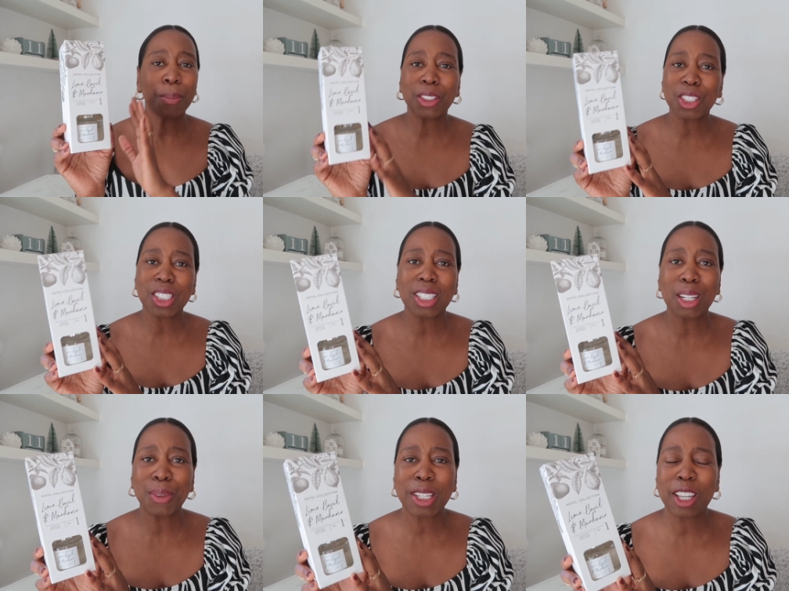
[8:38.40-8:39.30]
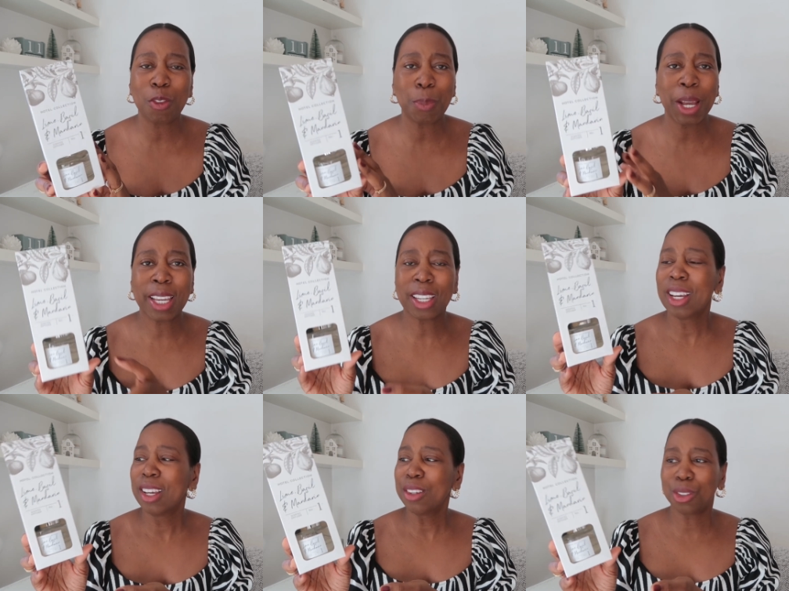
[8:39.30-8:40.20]
But just a lovely gift bag.
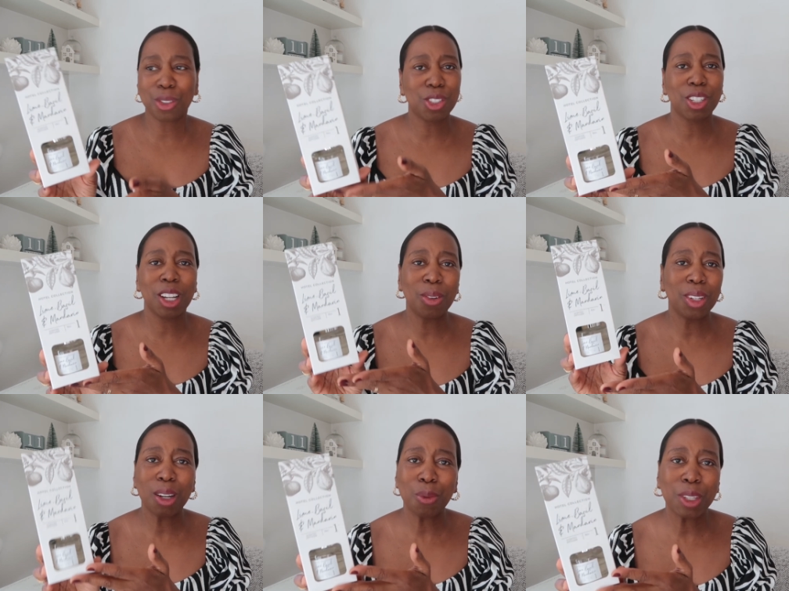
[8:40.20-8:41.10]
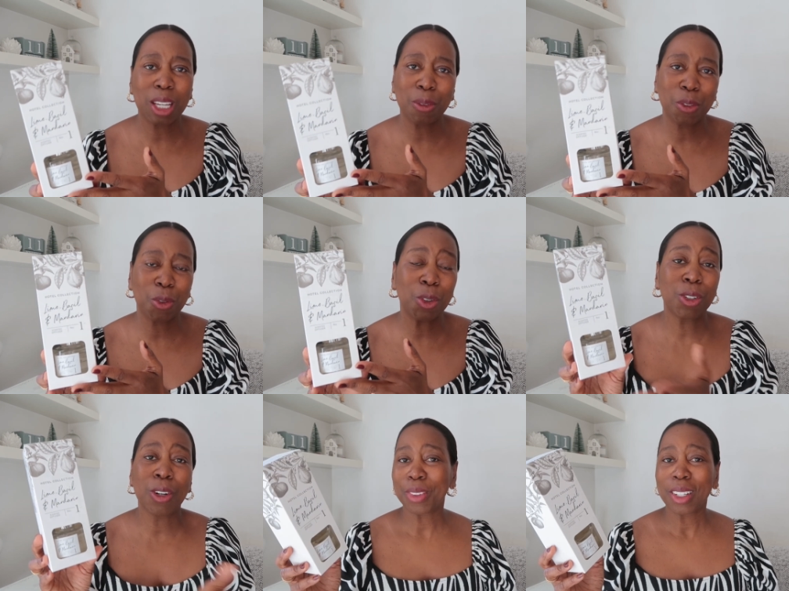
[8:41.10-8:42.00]
You're good to go. Lovely gift
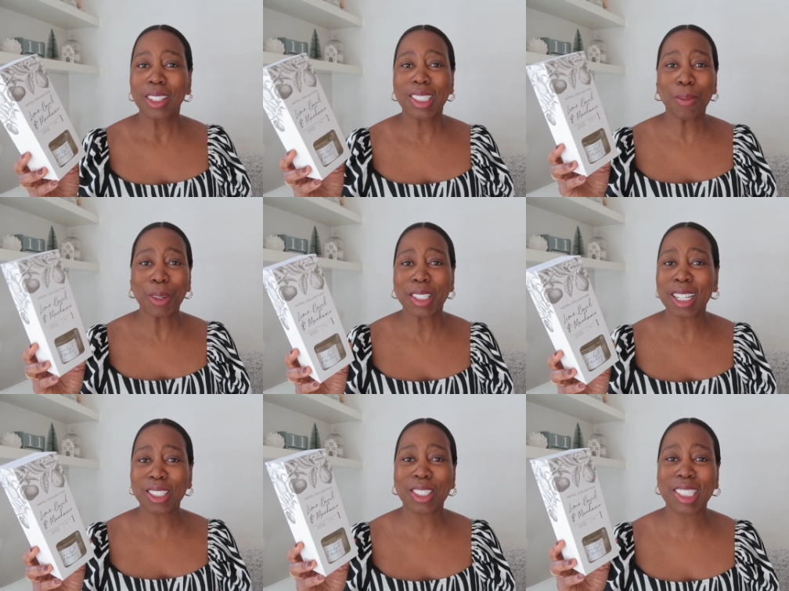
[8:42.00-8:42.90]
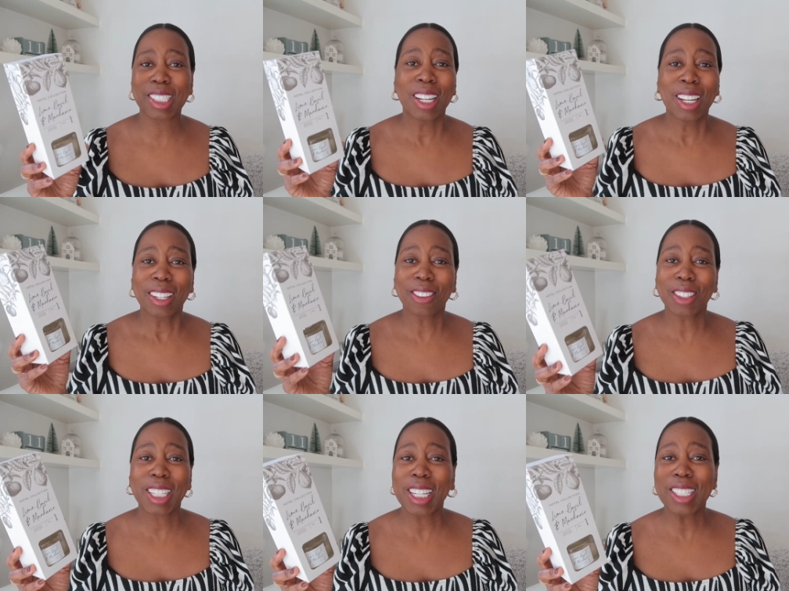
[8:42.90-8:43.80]
for someone that's just
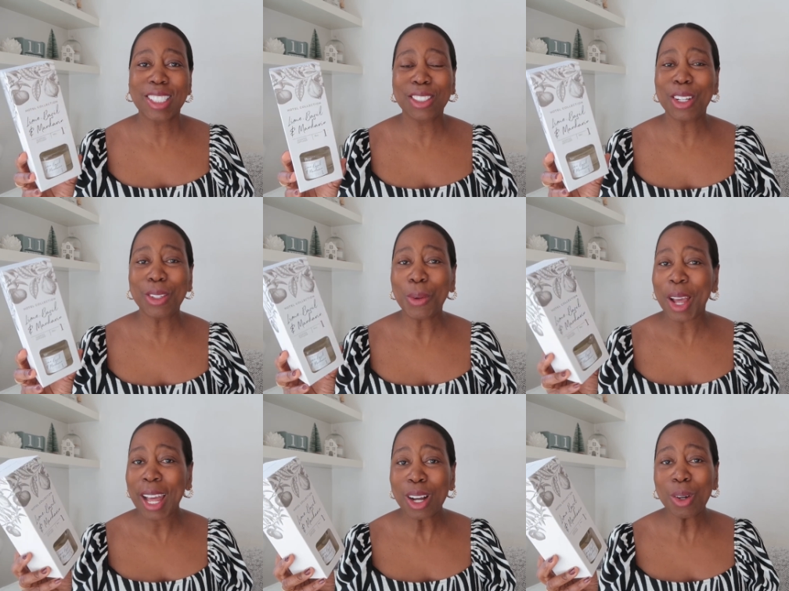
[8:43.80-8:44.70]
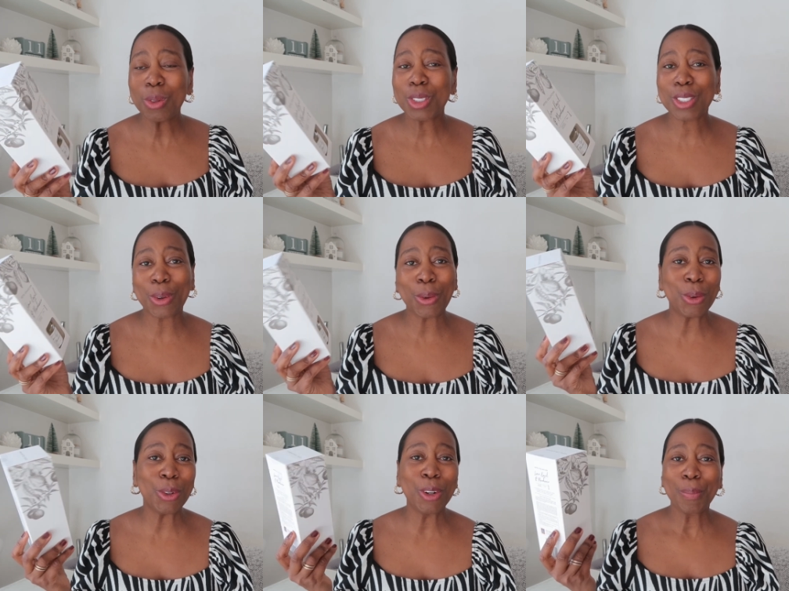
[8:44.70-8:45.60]
got the keys to their new house
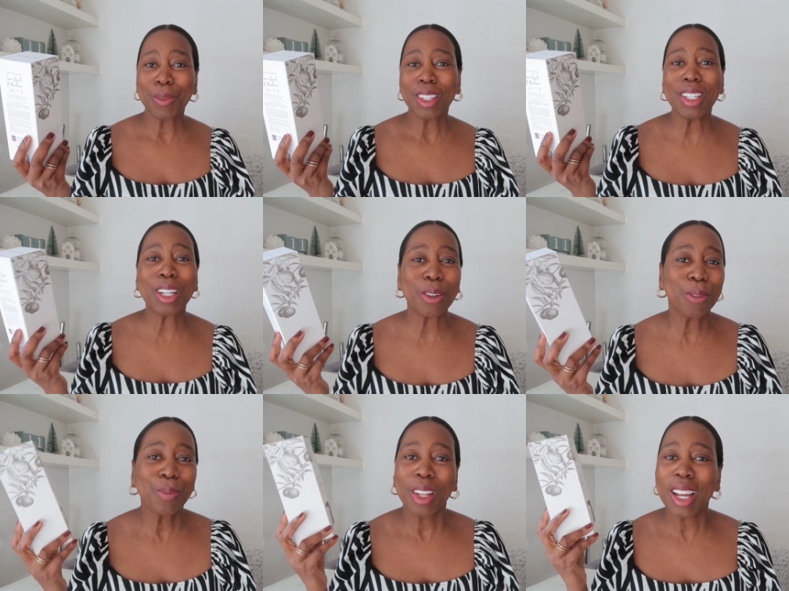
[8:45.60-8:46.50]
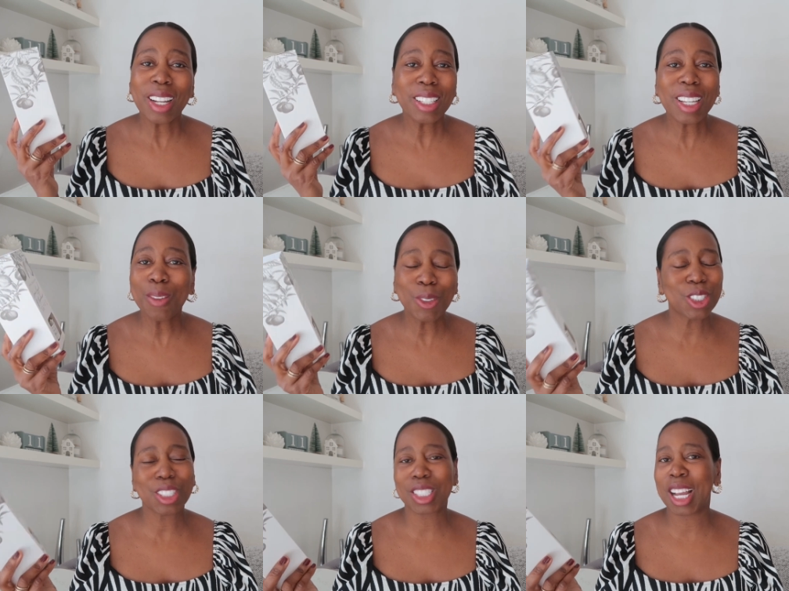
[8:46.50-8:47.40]
or, you know,
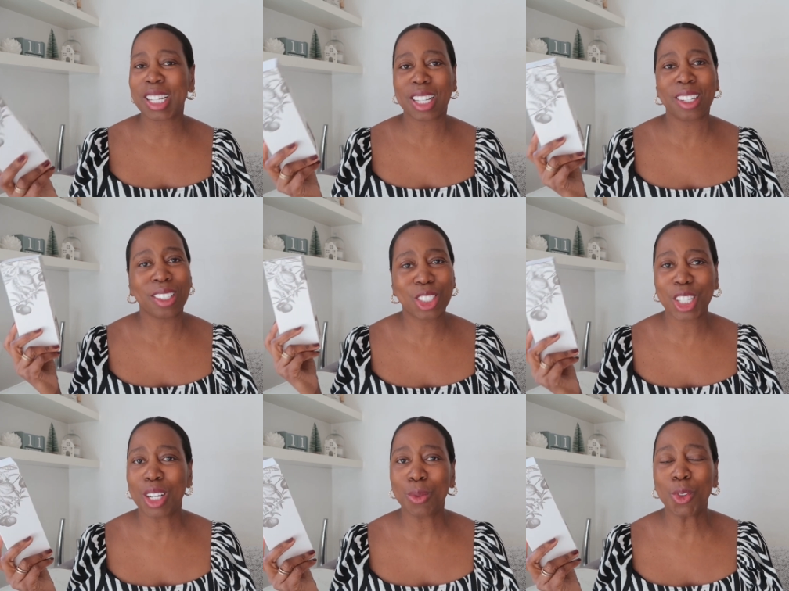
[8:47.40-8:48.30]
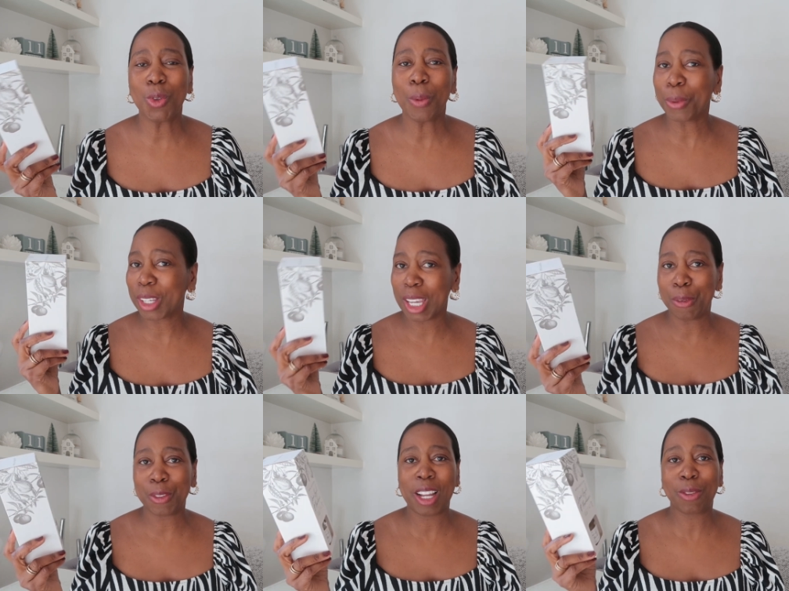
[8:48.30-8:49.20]
even just as a general
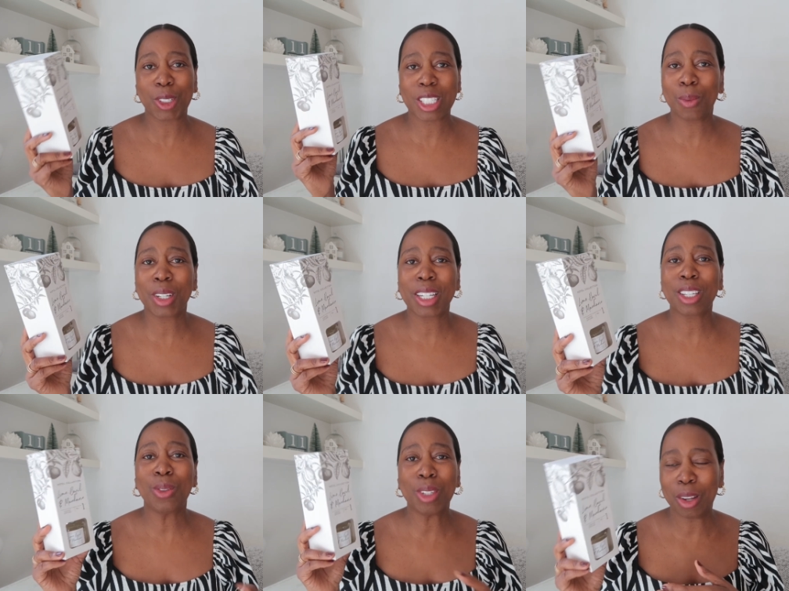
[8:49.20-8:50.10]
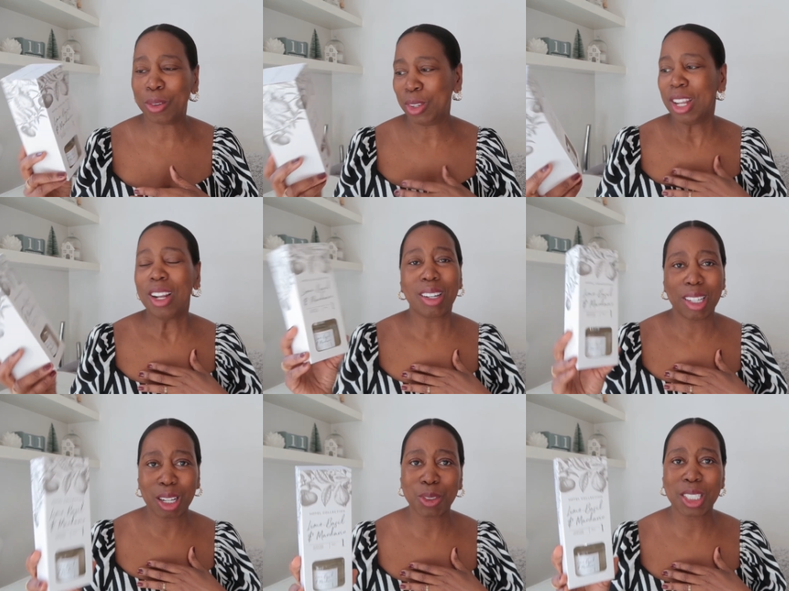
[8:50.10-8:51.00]
gift for someone that you know
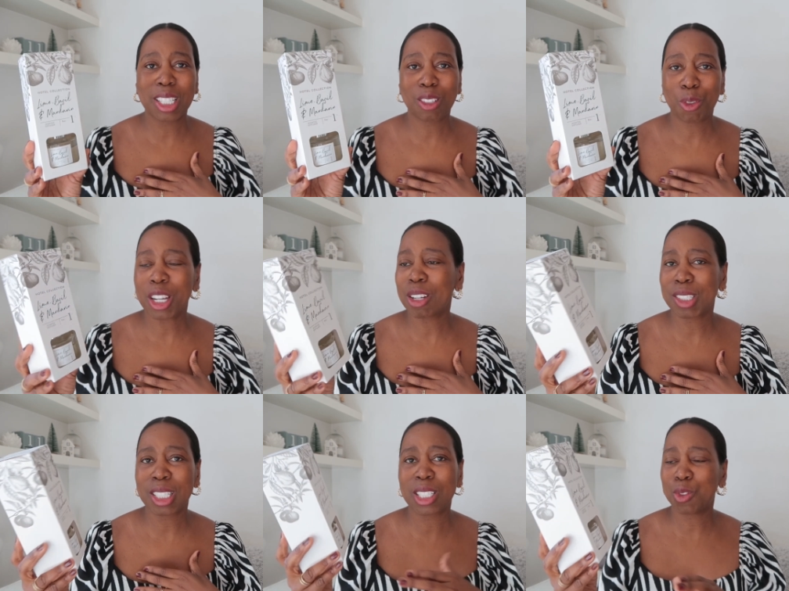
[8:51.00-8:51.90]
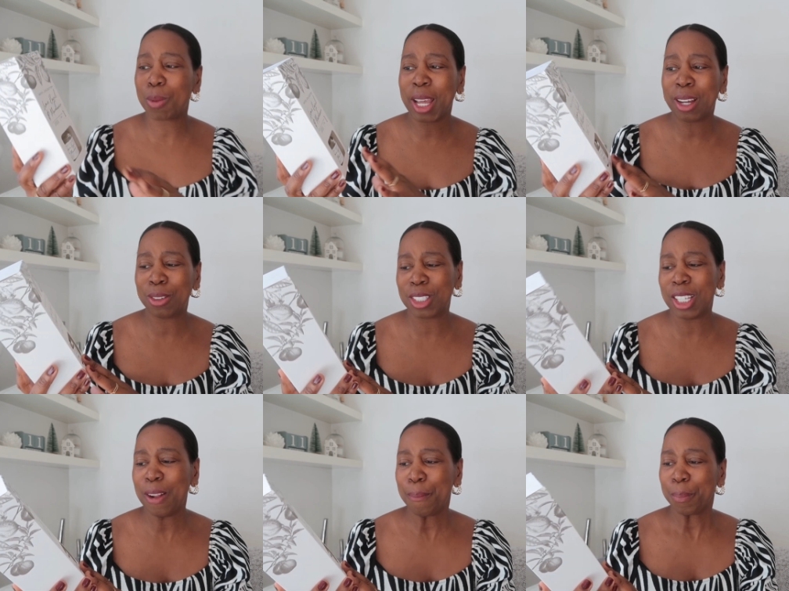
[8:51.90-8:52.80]
loves these fragrances from
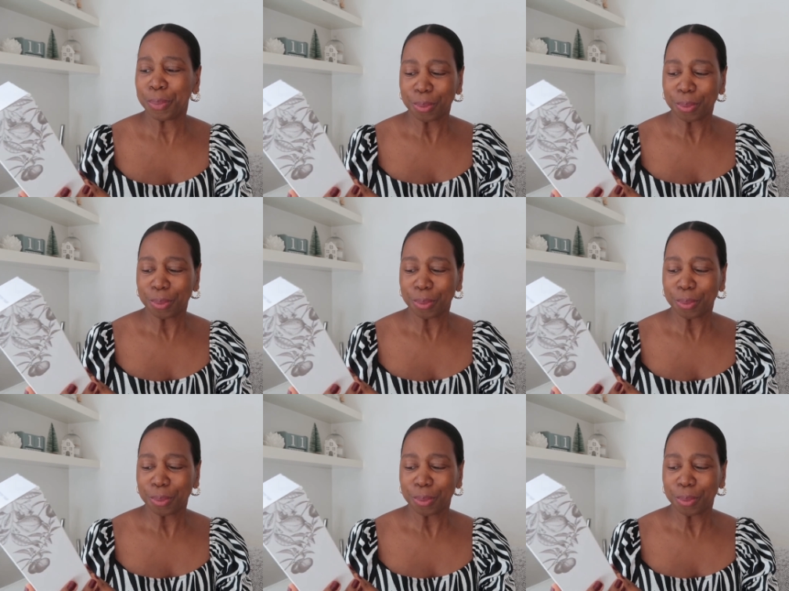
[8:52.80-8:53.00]
Aldi.